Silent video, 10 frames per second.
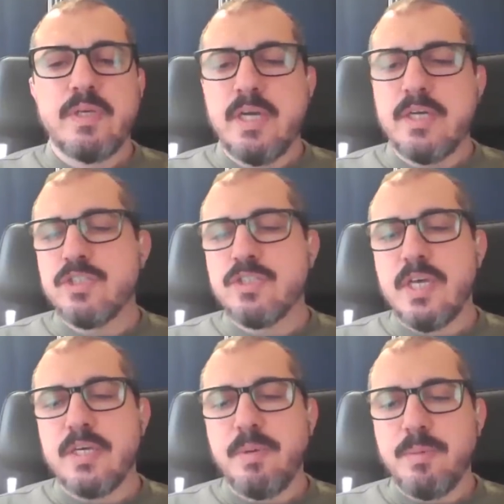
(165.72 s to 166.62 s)
yeah, just
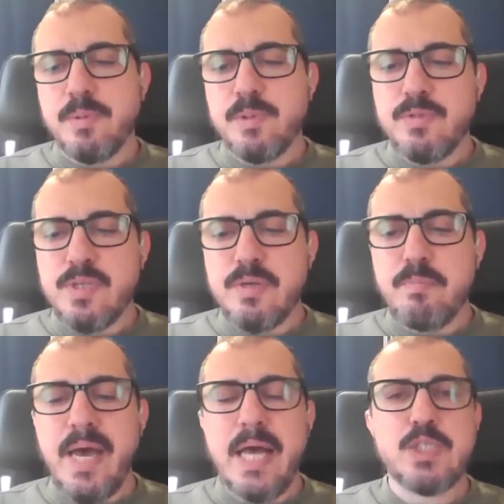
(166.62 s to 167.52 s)
like people using
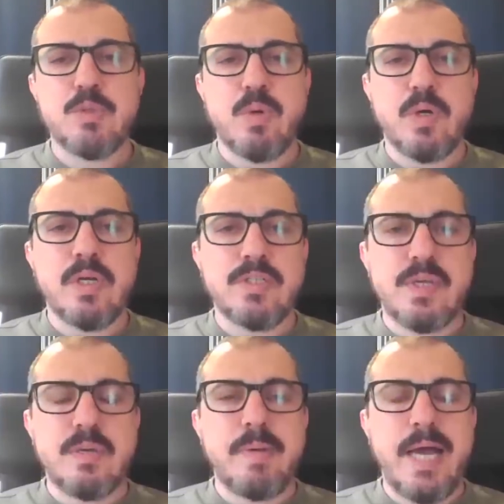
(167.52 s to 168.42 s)
password as
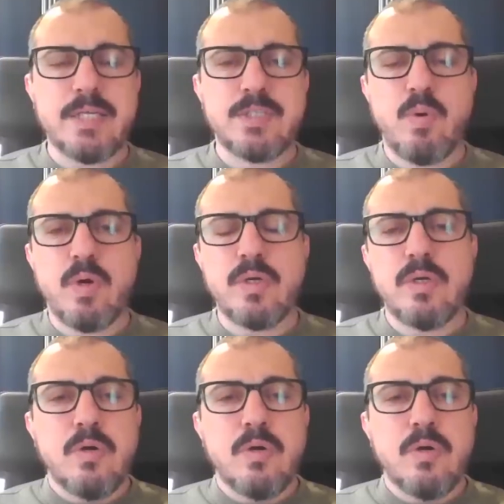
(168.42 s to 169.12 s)
their password,